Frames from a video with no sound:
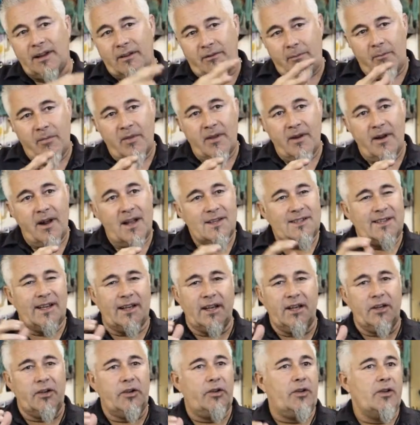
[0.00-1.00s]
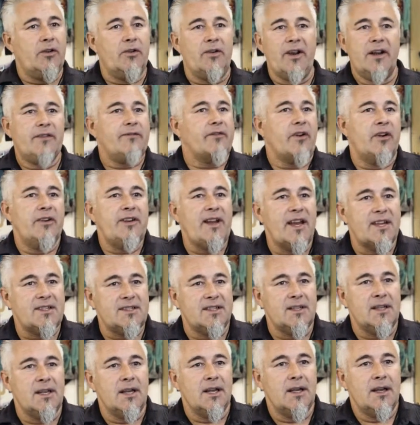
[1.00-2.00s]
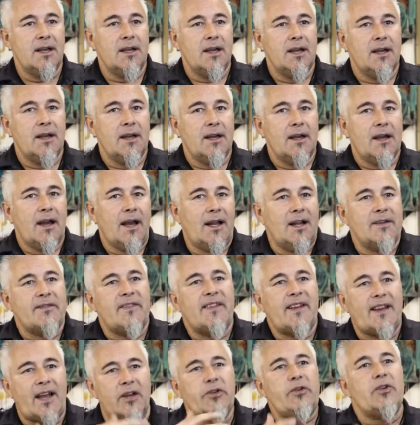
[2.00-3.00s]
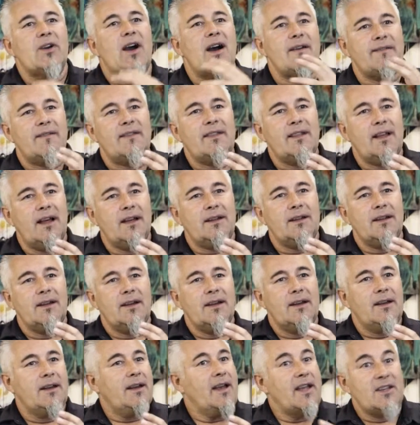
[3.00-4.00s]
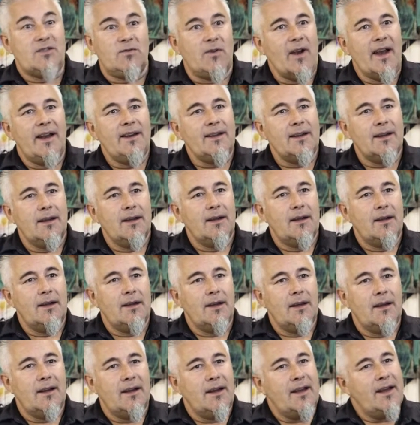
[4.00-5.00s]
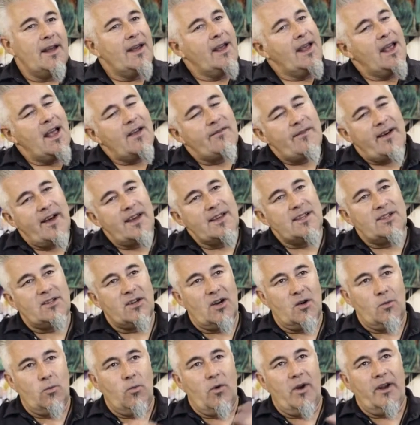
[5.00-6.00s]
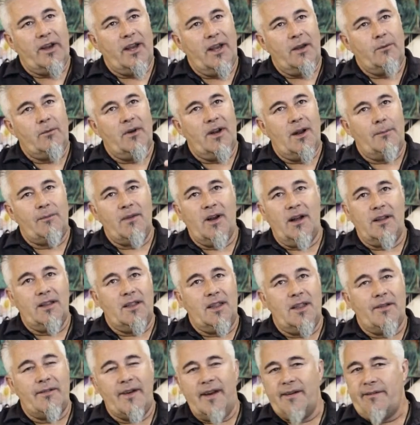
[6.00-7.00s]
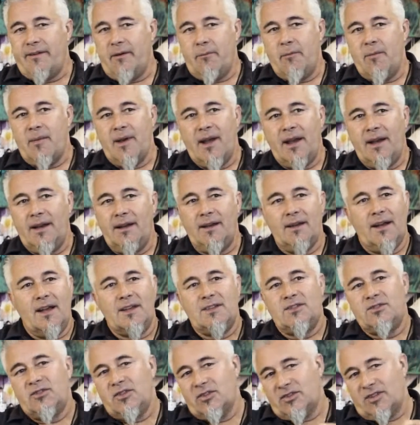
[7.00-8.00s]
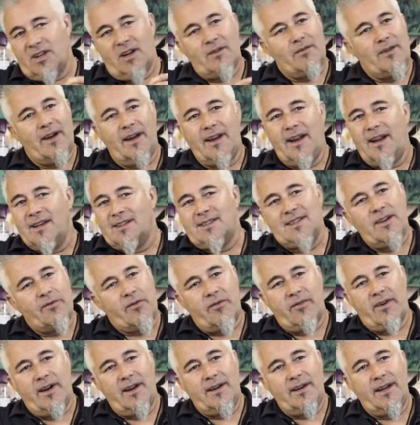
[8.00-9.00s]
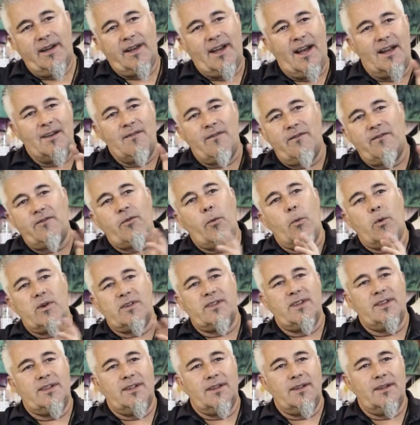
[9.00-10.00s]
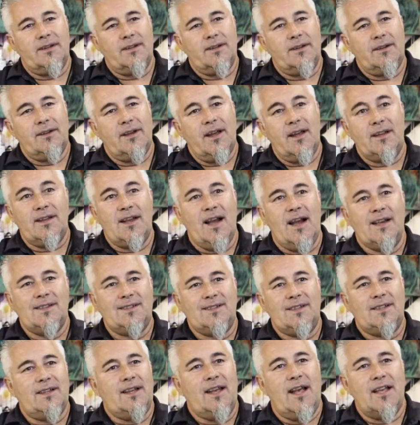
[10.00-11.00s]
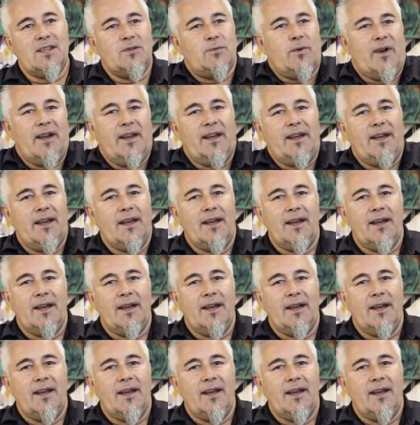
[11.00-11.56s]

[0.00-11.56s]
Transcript: from there. It's like a great foundation, and everything I do after that is right. If I start working when I'm not in the right frame of mind, it's just not right. It's never right. You can't force it. It has to. That's why